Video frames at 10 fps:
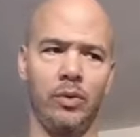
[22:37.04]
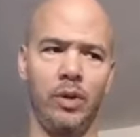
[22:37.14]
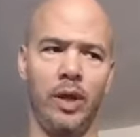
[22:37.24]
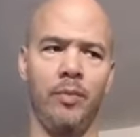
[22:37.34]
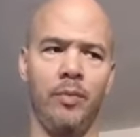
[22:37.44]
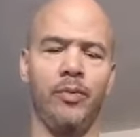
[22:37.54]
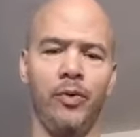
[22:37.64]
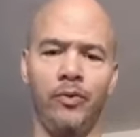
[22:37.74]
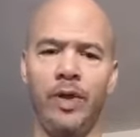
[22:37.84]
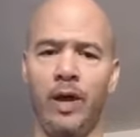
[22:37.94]

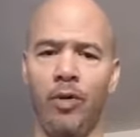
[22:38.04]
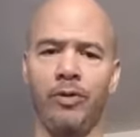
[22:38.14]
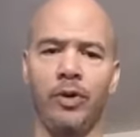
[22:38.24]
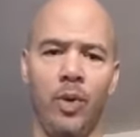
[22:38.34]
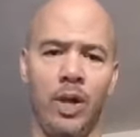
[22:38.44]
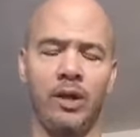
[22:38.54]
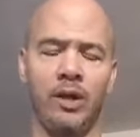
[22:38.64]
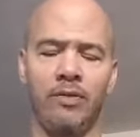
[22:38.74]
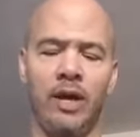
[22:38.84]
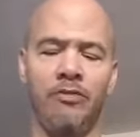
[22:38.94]
improved health and quality
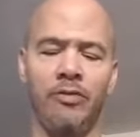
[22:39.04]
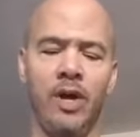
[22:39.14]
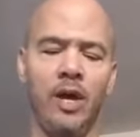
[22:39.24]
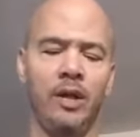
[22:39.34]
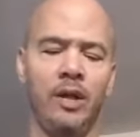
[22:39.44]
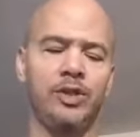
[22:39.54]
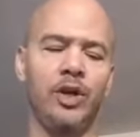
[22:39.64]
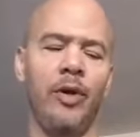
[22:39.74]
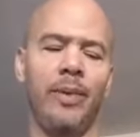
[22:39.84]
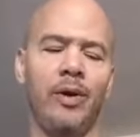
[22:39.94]
of life, let's
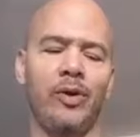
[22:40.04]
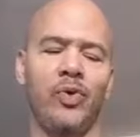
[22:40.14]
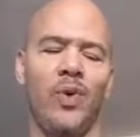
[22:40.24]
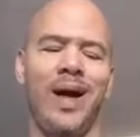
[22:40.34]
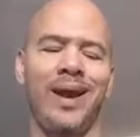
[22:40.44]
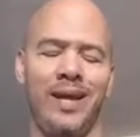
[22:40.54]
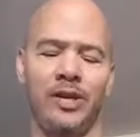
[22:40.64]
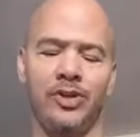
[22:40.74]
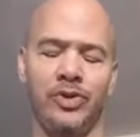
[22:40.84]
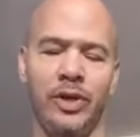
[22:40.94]
talk about chronic
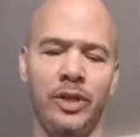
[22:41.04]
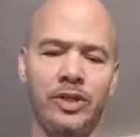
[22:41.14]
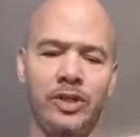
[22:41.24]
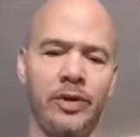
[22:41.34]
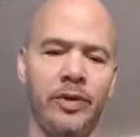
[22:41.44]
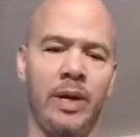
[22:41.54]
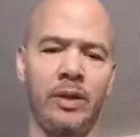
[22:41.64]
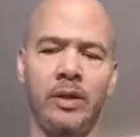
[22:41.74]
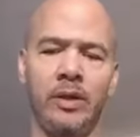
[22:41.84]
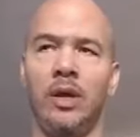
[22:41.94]
injury. Let's talk
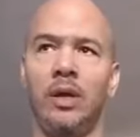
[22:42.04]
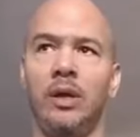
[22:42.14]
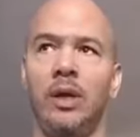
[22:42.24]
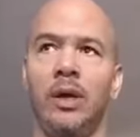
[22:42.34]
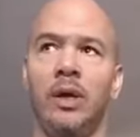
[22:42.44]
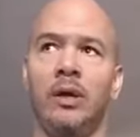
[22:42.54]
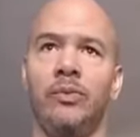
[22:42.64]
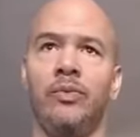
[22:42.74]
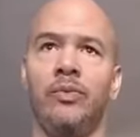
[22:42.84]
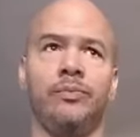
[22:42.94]
about
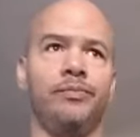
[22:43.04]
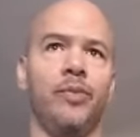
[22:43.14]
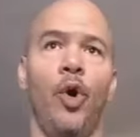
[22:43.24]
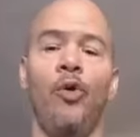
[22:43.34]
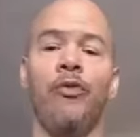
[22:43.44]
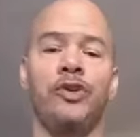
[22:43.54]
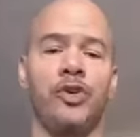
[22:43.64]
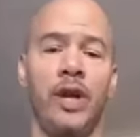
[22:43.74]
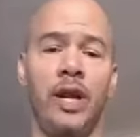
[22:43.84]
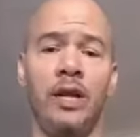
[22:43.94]

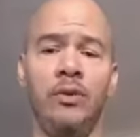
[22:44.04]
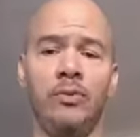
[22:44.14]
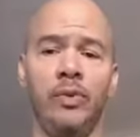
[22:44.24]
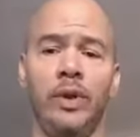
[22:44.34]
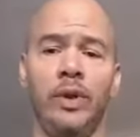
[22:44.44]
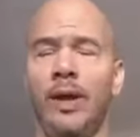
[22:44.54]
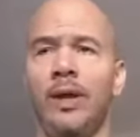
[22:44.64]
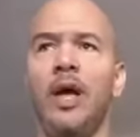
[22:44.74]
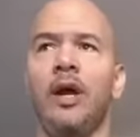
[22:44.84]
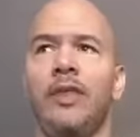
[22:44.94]
overtraining.
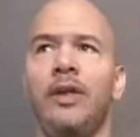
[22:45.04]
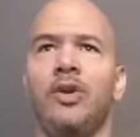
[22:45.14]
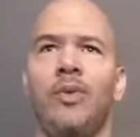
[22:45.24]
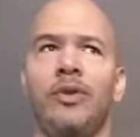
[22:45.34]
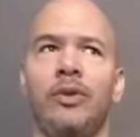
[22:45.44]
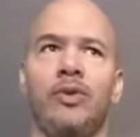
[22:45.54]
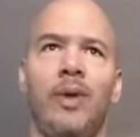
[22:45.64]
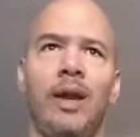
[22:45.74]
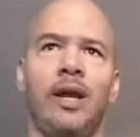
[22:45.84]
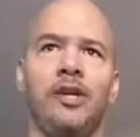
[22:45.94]
I think
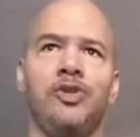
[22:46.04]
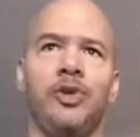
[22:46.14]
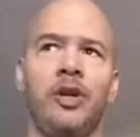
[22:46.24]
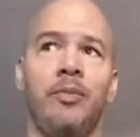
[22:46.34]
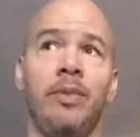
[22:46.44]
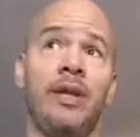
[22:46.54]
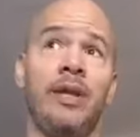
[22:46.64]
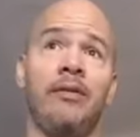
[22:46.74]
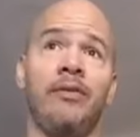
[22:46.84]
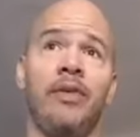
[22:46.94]
chronic injury can be a
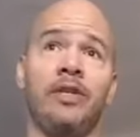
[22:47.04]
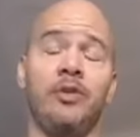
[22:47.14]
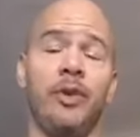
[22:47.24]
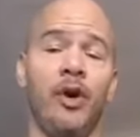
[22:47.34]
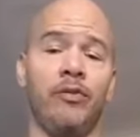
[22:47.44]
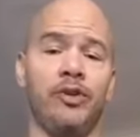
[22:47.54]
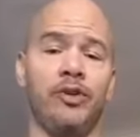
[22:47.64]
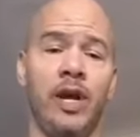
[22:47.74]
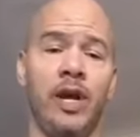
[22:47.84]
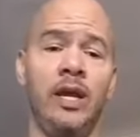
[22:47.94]
lot of different things. It can be
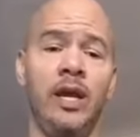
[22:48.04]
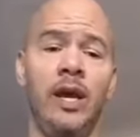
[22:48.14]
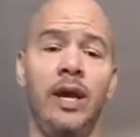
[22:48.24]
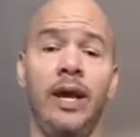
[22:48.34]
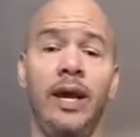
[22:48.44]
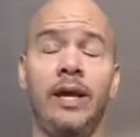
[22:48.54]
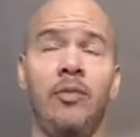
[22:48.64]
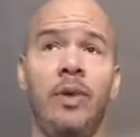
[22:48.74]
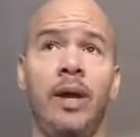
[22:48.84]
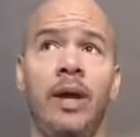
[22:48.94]
overtraining. It
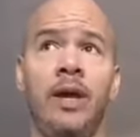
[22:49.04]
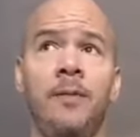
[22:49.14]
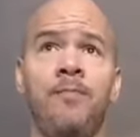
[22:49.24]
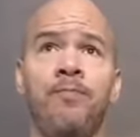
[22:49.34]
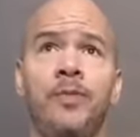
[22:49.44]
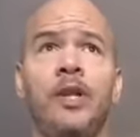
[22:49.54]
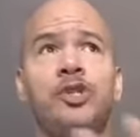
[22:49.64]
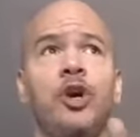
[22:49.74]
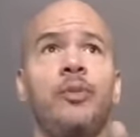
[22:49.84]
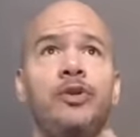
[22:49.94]
can be,
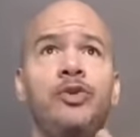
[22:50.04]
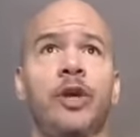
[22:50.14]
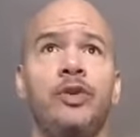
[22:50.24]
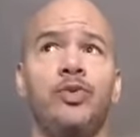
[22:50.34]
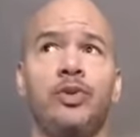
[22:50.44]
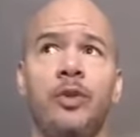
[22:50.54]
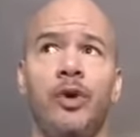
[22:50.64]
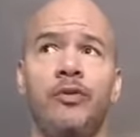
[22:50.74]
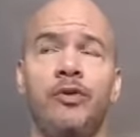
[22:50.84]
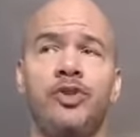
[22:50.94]
let's talk about two things. We'll talk
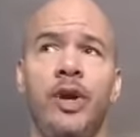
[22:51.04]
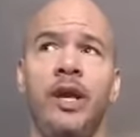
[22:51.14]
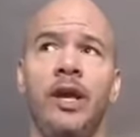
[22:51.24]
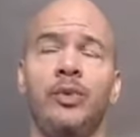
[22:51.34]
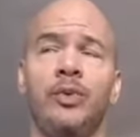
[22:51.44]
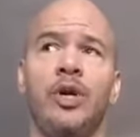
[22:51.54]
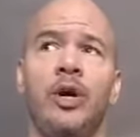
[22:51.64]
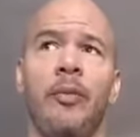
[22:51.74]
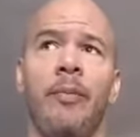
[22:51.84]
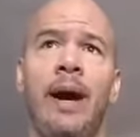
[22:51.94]
about overtraining and we'll
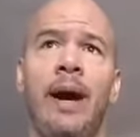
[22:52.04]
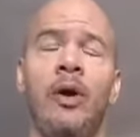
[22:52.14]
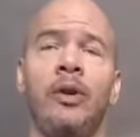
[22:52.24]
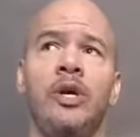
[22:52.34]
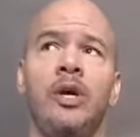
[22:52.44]
talk about